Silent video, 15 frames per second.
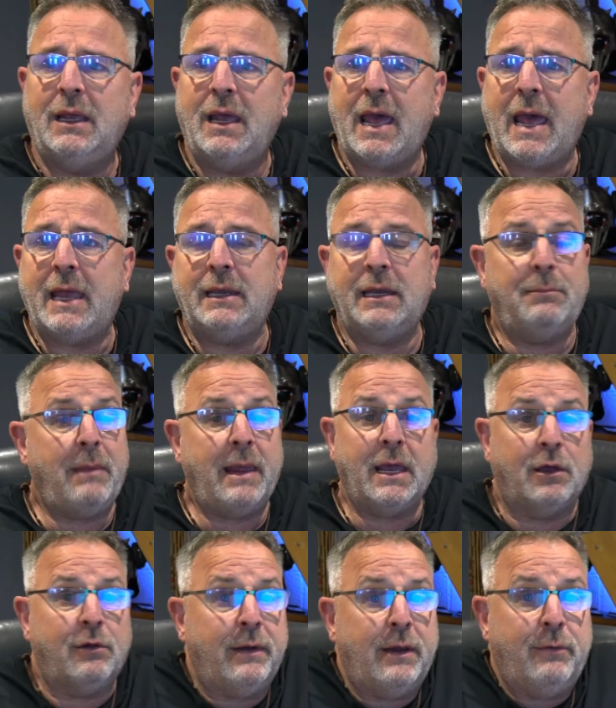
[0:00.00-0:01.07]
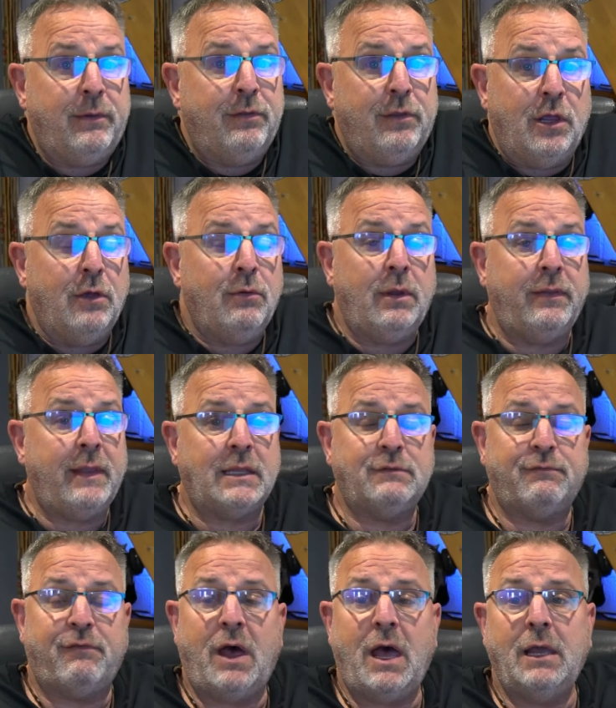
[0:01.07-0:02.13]
And it may agree with you, and that's
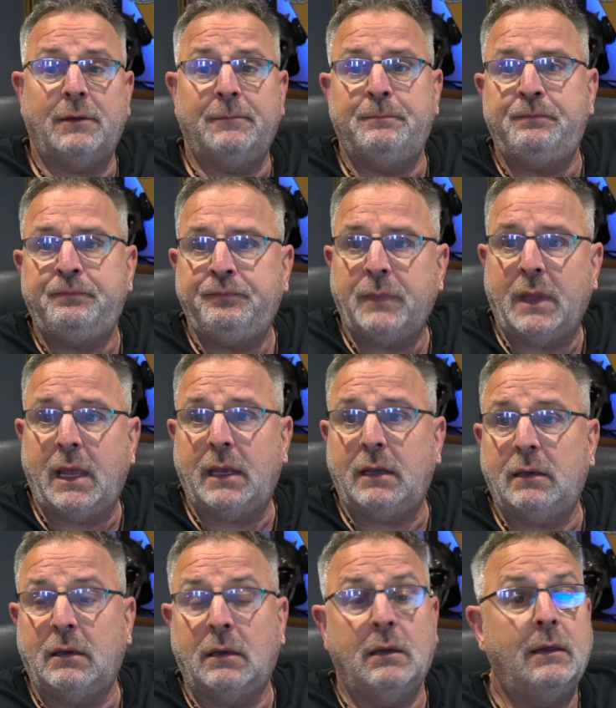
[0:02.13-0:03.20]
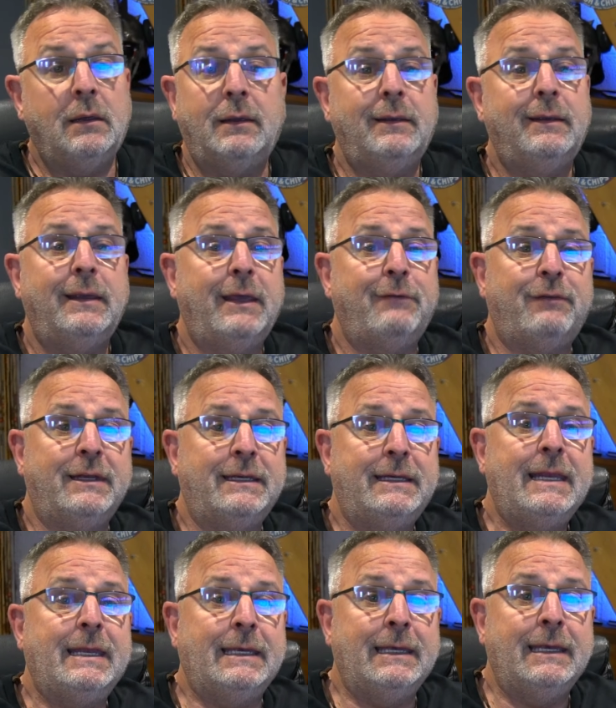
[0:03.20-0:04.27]
fine. And if it
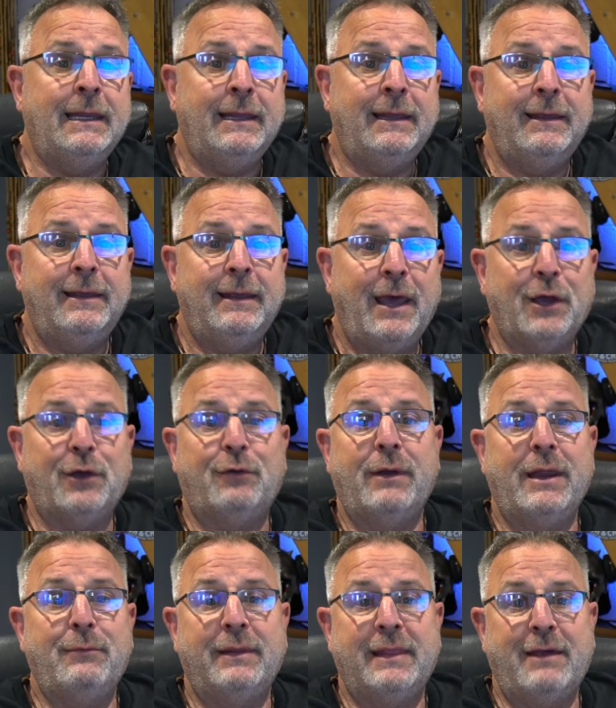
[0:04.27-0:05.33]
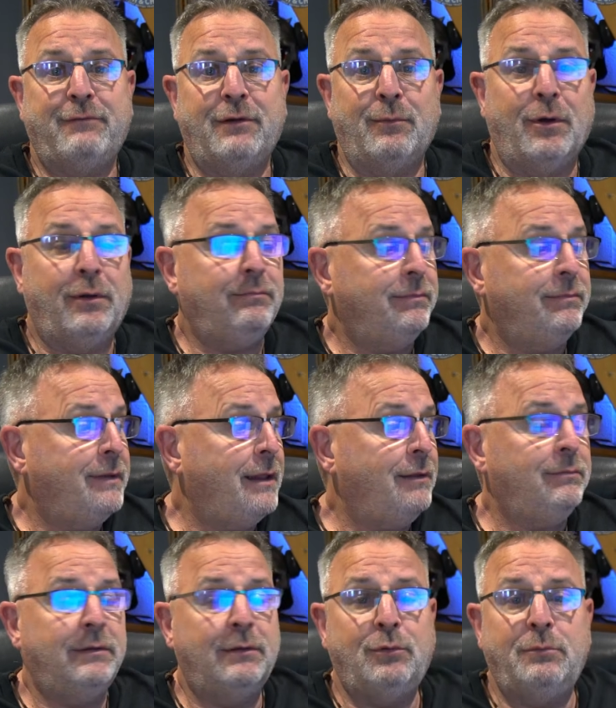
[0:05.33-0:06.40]
didn't agree with everyone, they
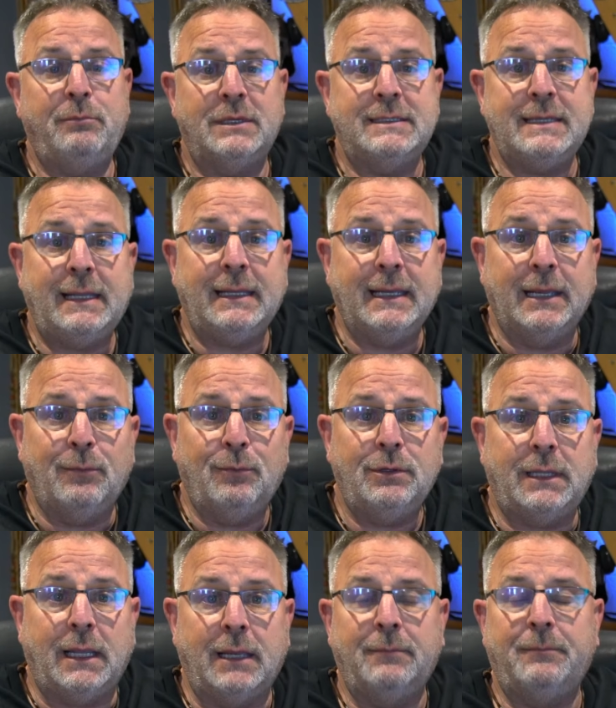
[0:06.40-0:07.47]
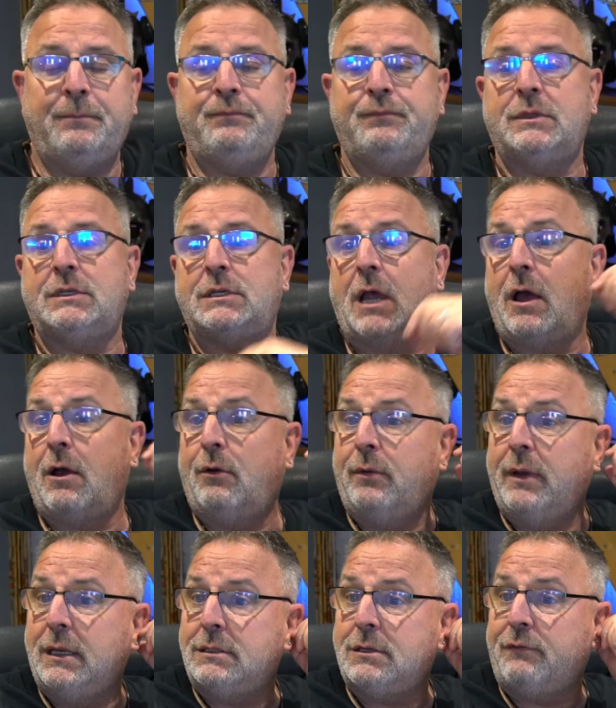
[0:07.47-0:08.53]
wouldn't be selling it, would they? So
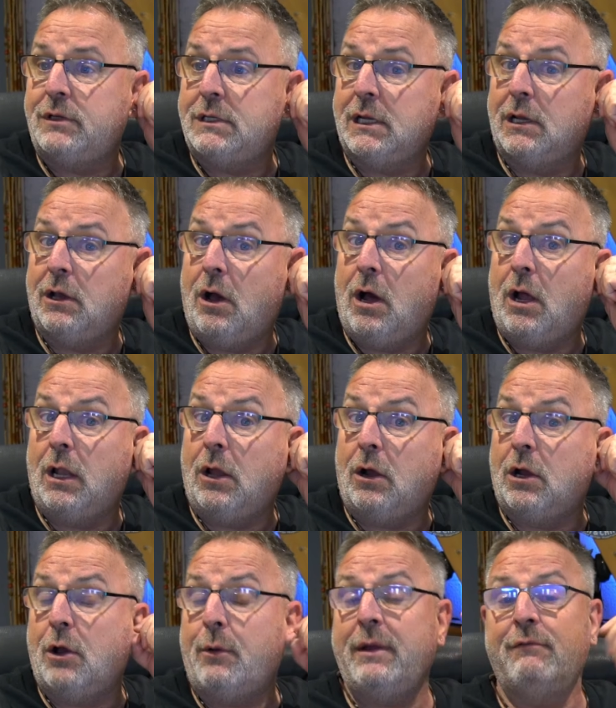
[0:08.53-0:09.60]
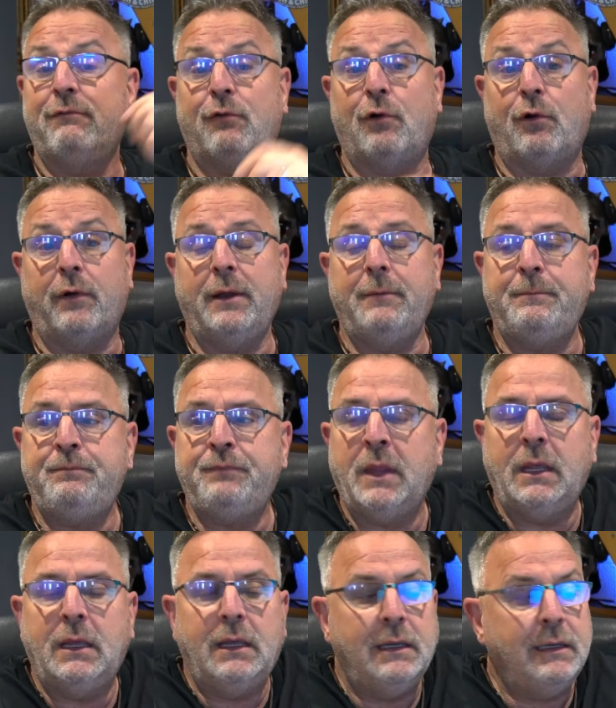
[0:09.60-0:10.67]
it's obviously got a lot going for it.
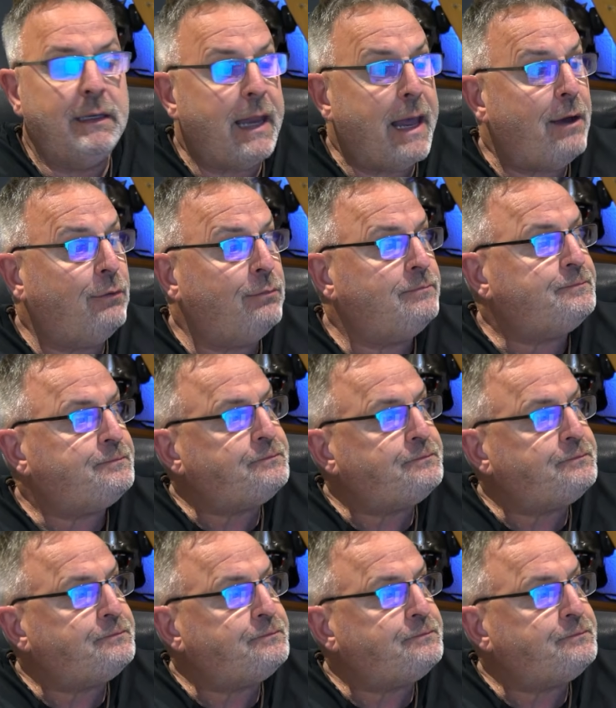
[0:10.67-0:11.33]
Now,